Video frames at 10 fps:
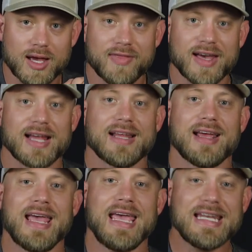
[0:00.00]
that
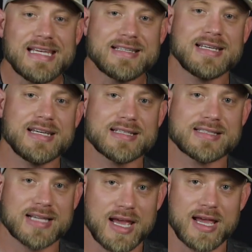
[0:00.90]
any
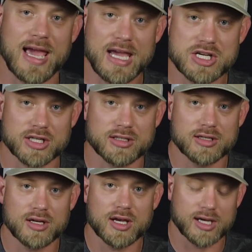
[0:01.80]
TSA agent
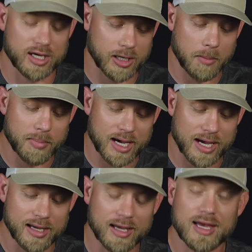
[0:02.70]
can come
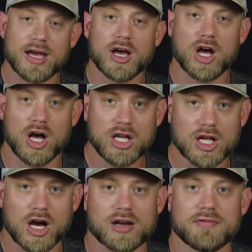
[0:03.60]
by,
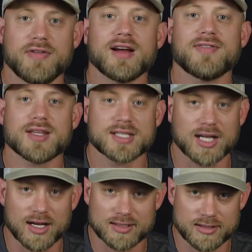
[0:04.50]
unlock, verify
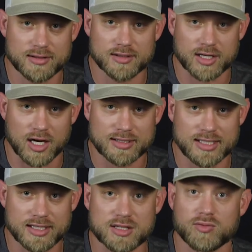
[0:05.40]
the
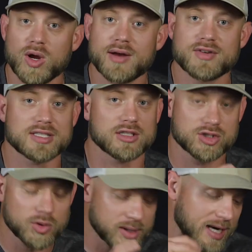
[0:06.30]
contents of whatever's in the
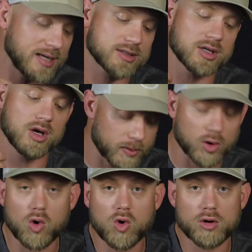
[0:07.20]
suitcase,
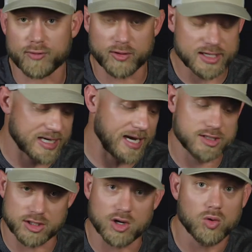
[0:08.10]
or for this
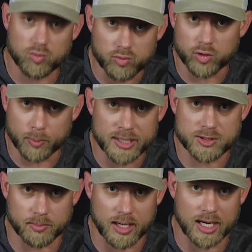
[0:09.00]
case, your
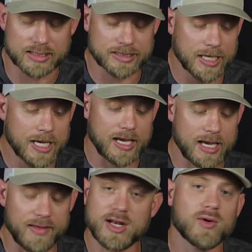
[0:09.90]
pistol box,
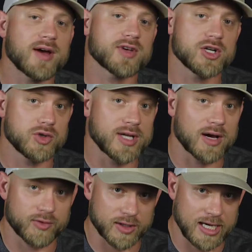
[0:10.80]
and they don't have to hunt you
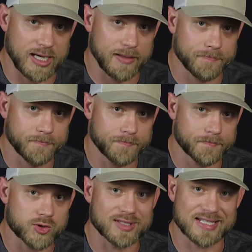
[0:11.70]
down for the key.
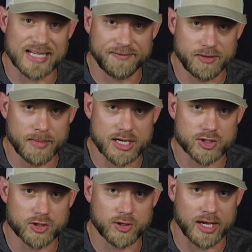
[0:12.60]
So it's a safety measure,